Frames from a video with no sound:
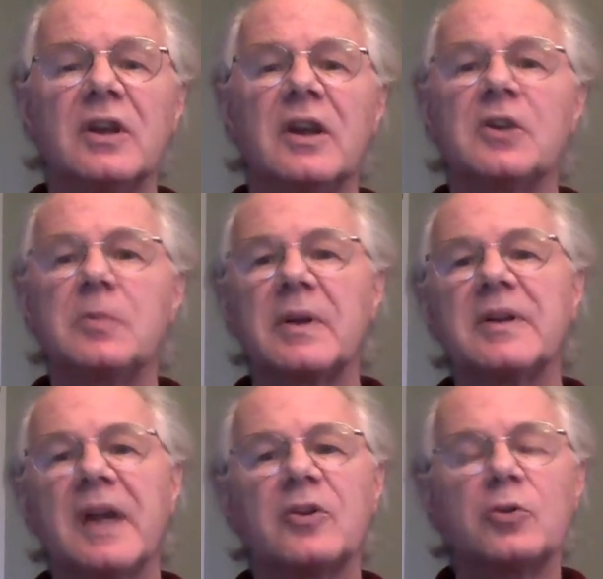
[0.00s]
explained
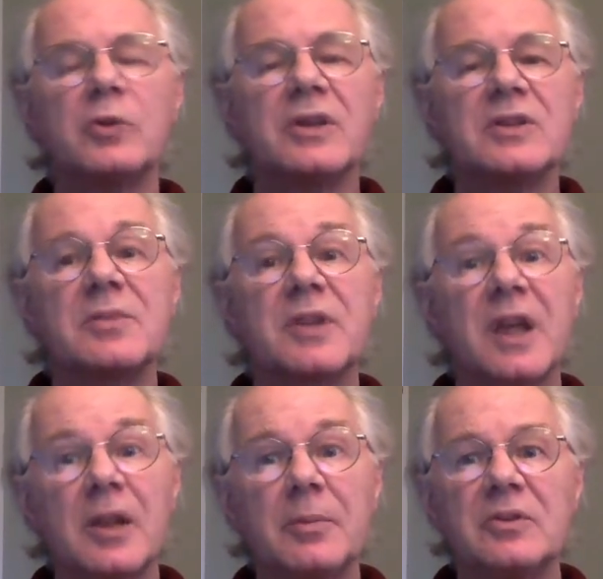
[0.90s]
how to tweak some of the
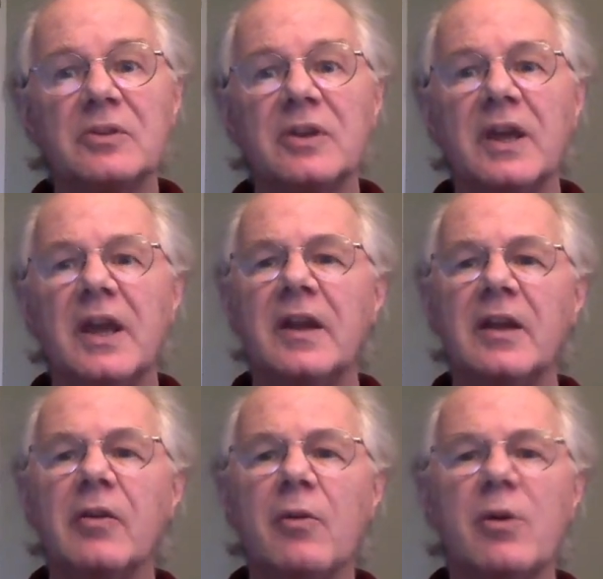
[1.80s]
elements, and
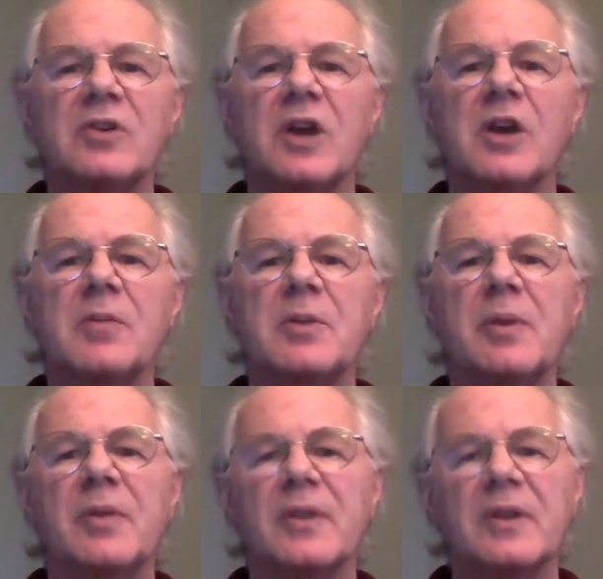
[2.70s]
here I want to talk a bit
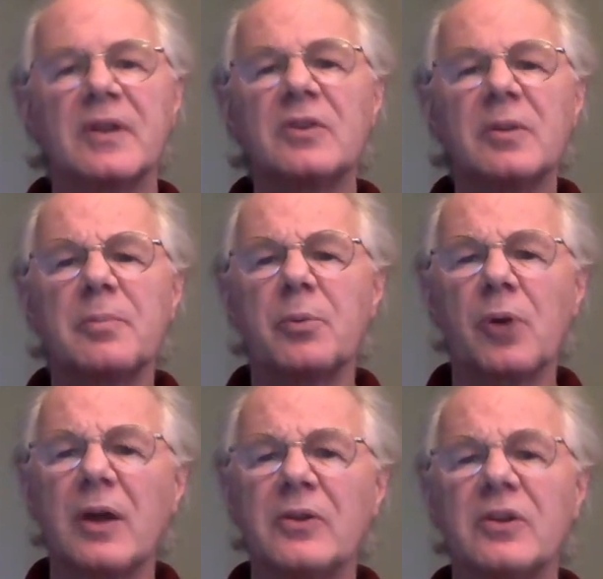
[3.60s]
about the necessary
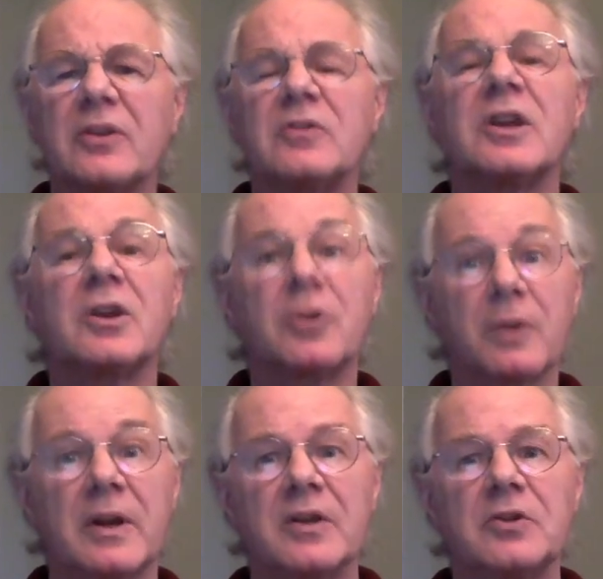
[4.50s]
process in
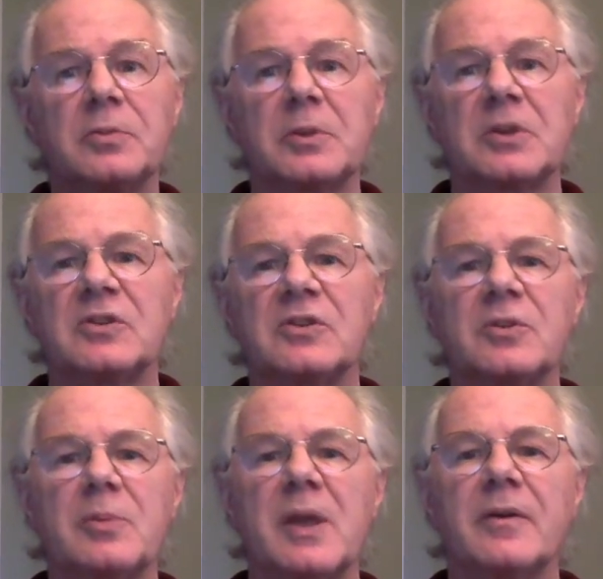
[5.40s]
creating experiences
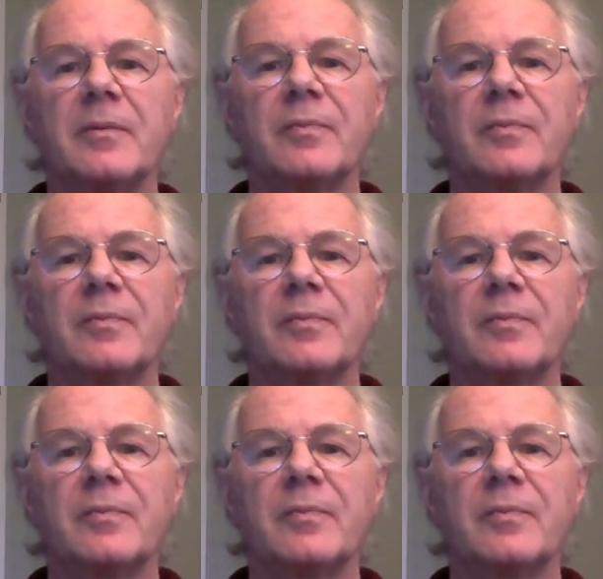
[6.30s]
that matter.